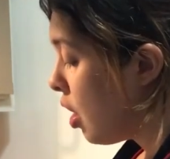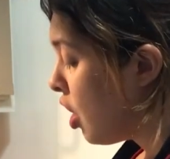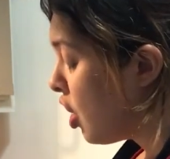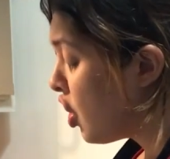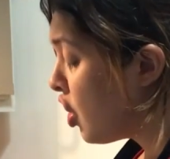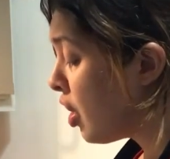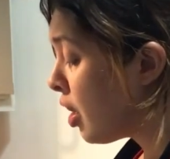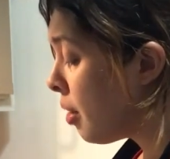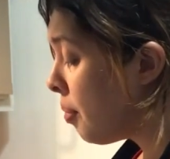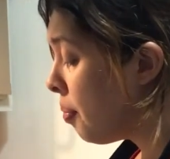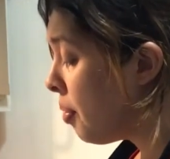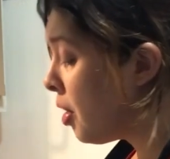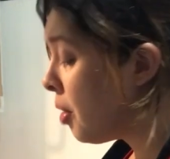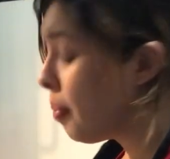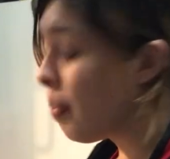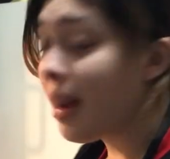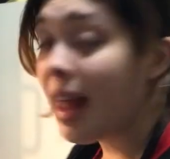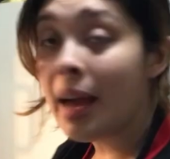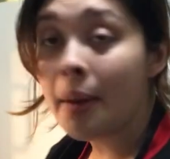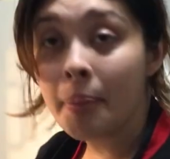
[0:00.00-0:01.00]
You can
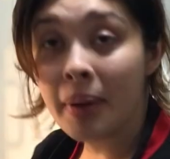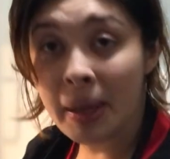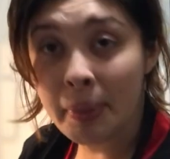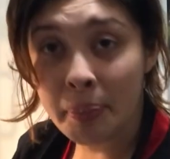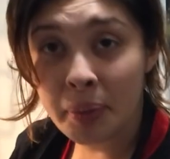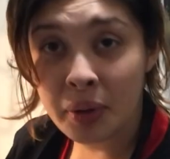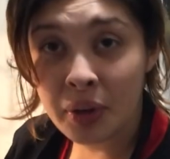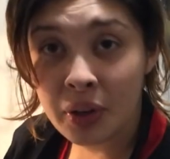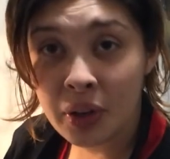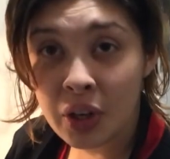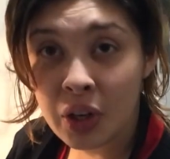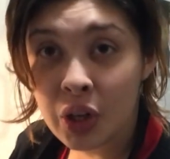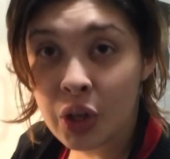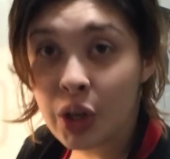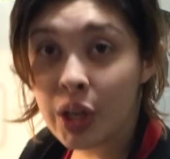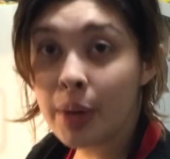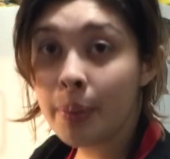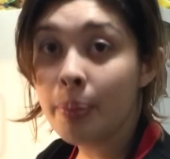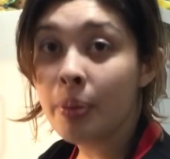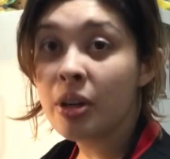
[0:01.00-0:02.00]
put black pepper.
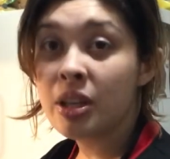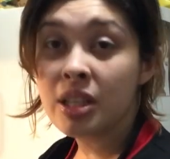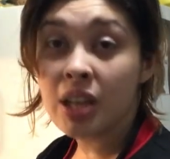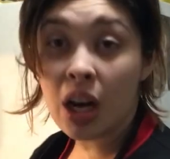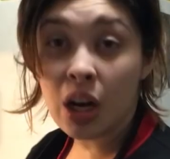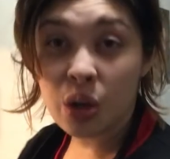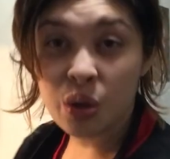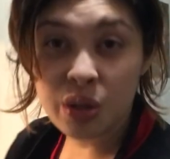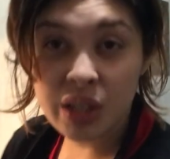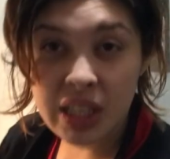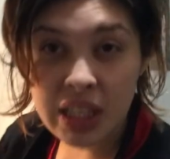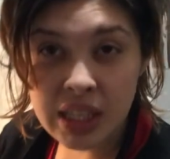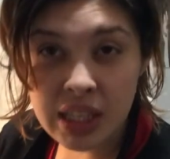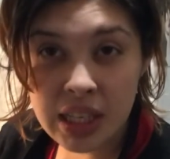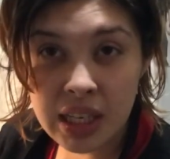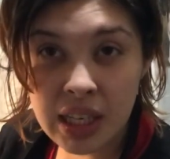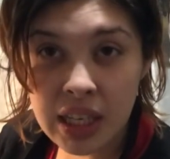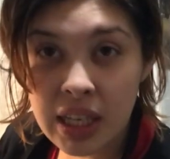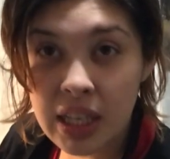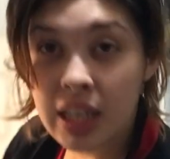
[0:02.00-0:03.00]
You can put taco
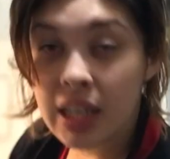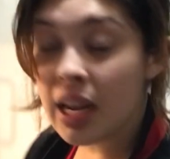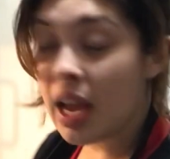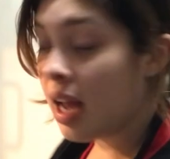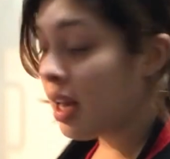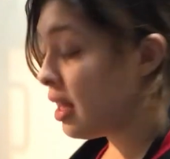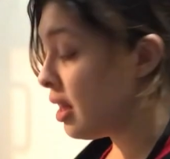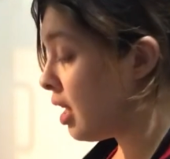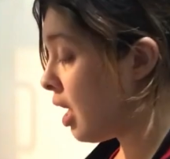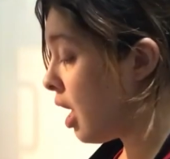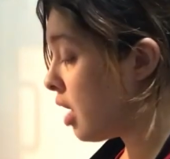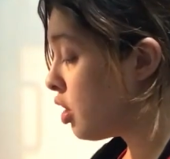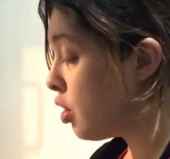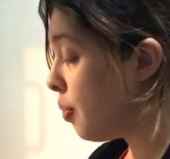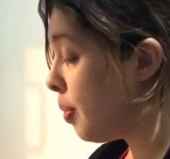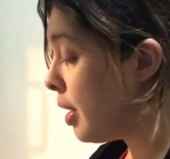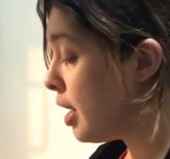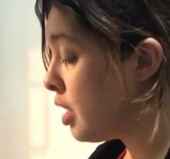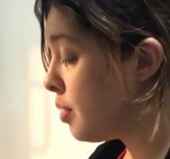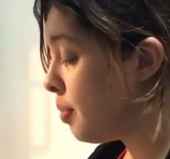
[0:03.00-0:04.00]
seasoning. Anything as you
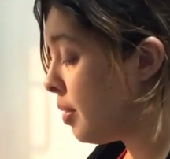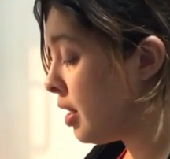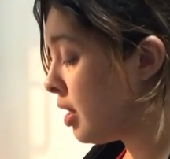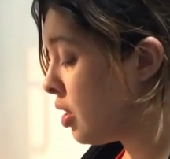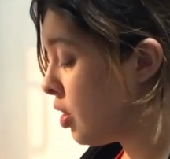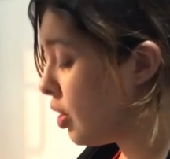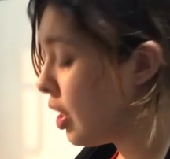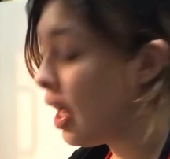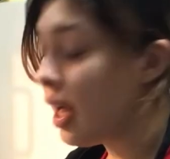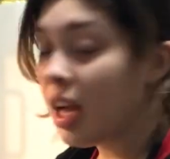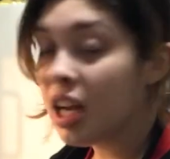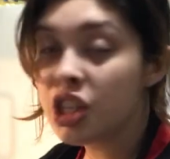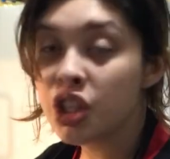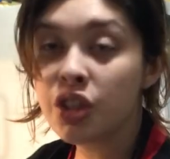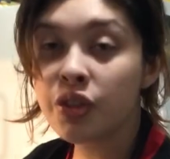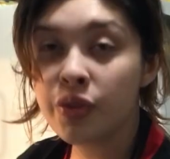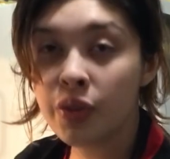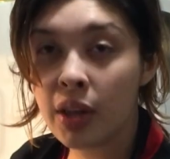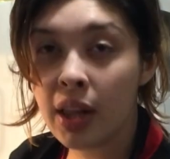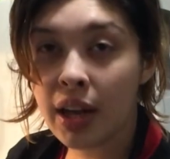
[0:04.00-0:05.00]
please. But today I
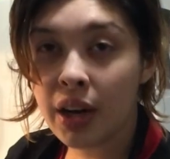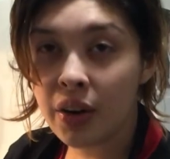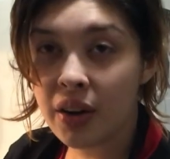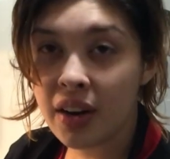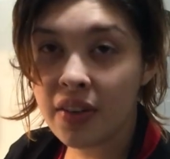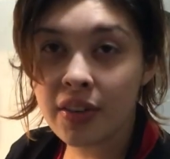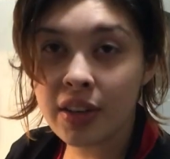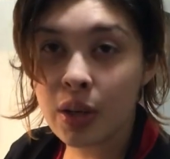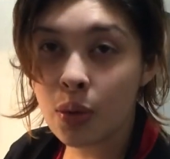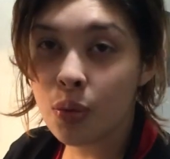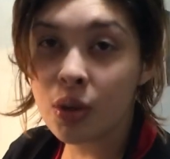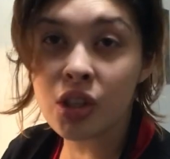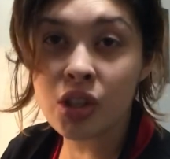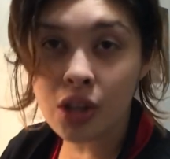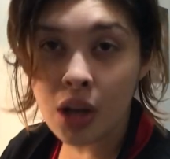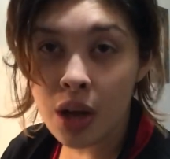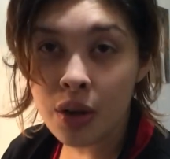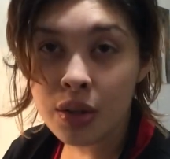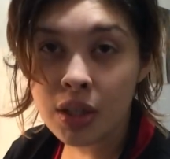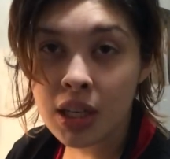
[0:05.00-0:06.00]
just feel like craving it with
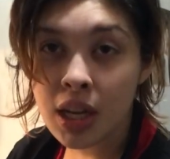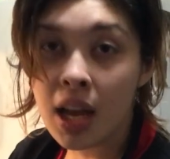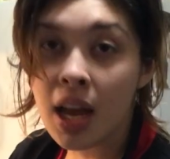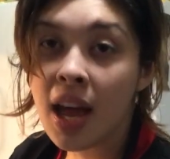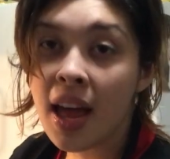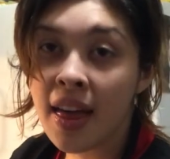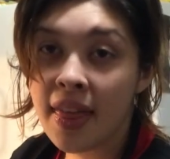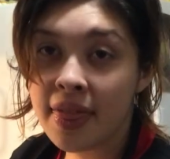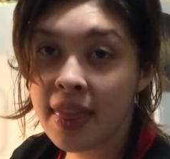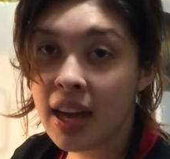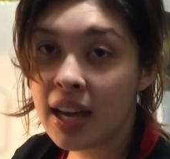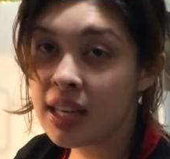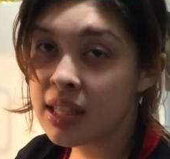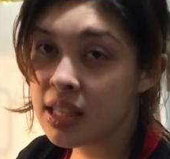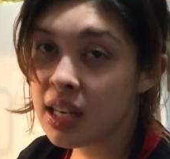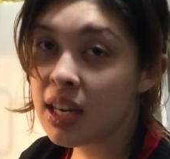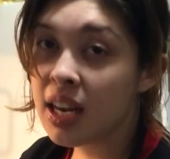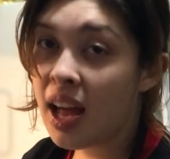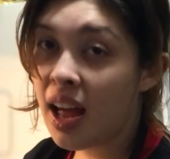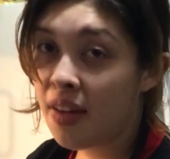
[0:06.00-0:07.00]
salt. That is
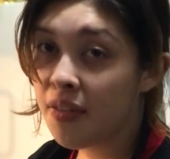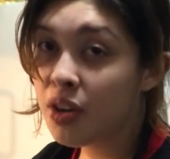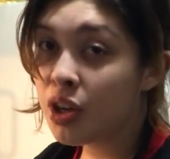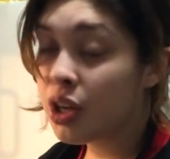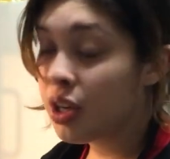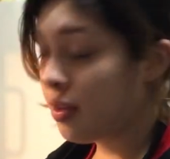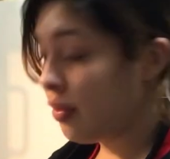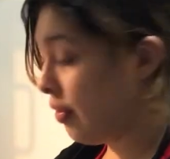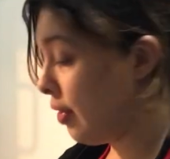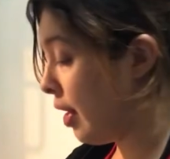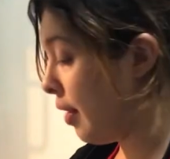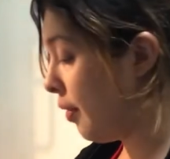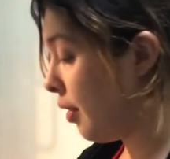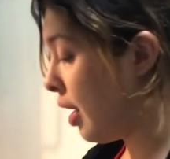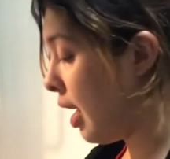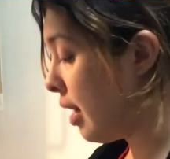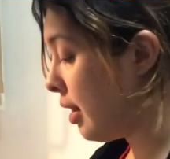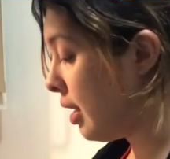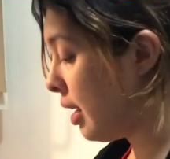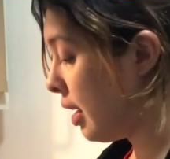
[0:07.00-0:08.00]
gonna have a good flavor
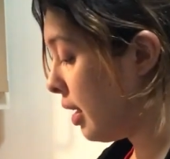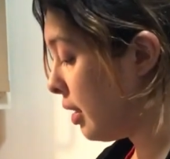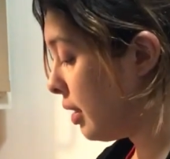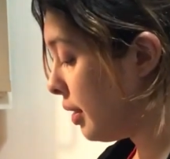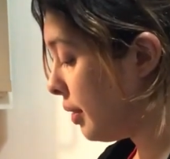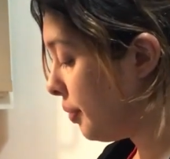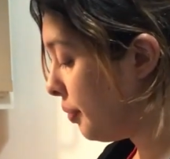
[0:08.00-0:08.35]
at the end.